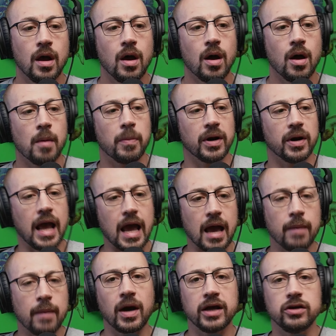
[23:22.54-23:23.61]
But am
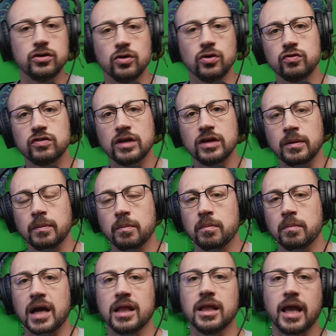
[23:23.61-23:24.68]
I using my
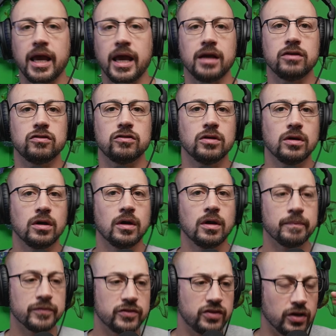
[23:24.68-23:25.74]
legs
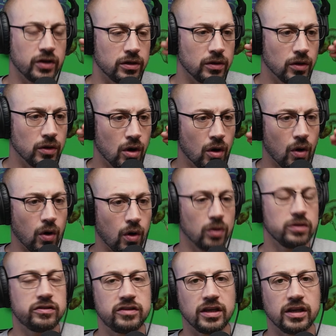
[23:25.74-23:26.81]
to hold
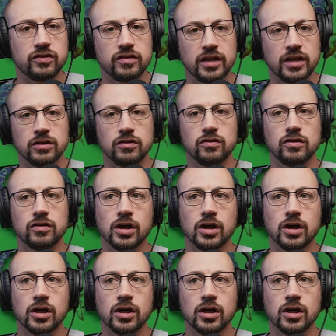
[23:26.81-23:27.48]
distance,